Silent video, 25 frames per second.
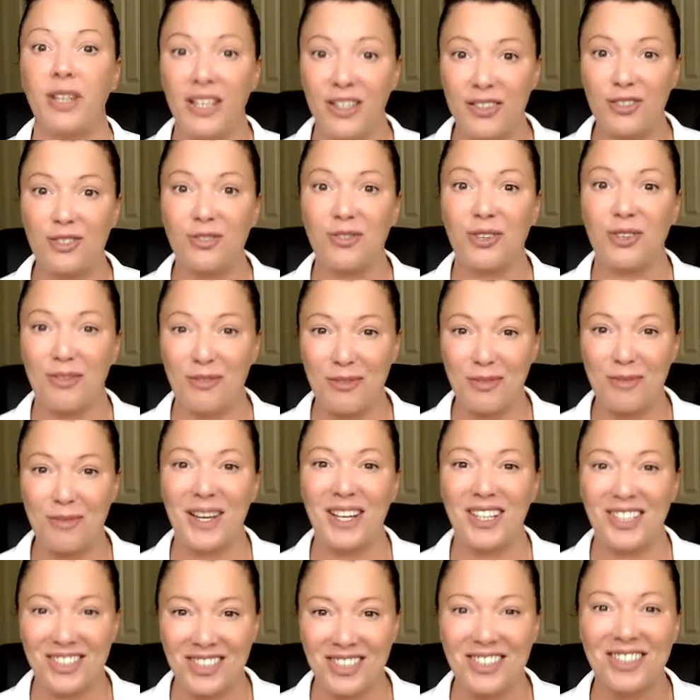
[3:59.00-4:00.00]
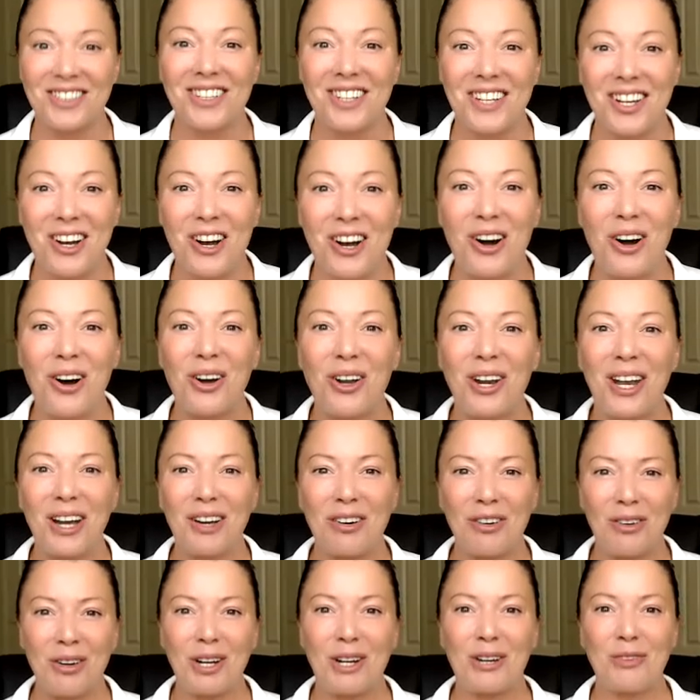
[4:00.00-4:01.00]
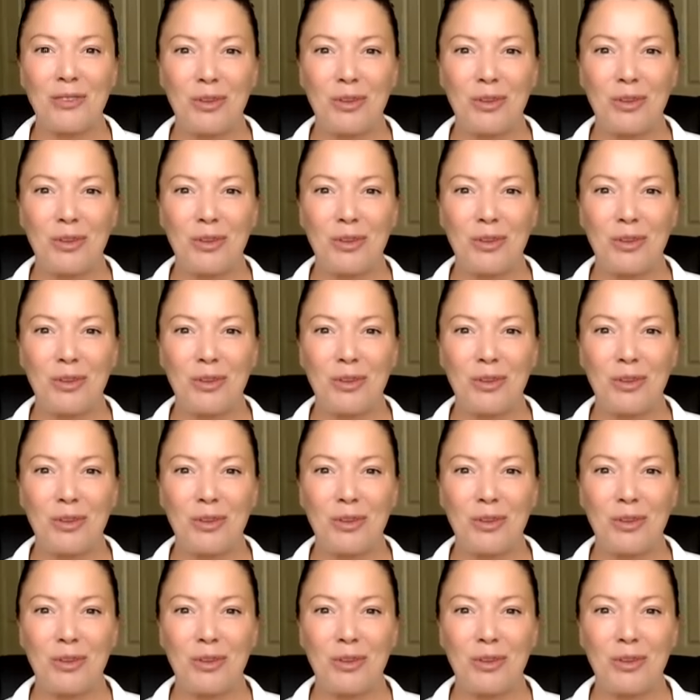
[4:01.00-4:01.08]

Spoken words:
history information on our credit